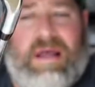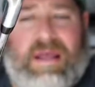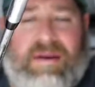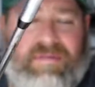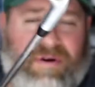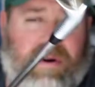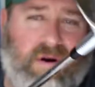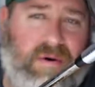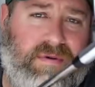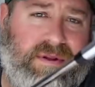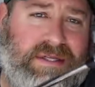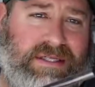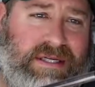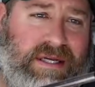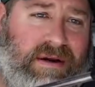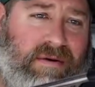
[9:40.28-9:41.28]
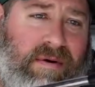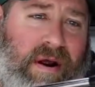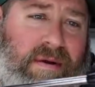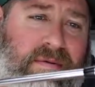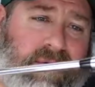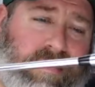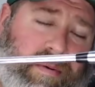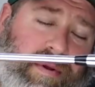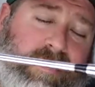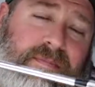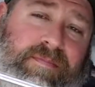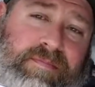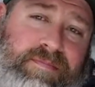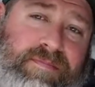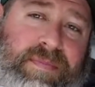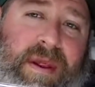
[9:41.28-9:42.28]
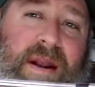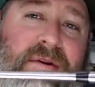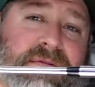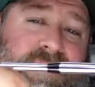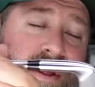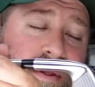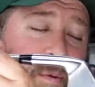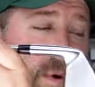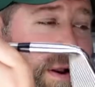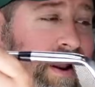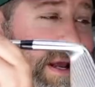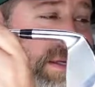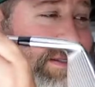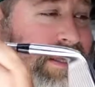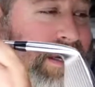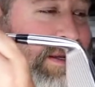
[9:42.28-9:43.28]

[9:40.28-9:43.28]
if you're going the steel route, I'm going to say the one nice thing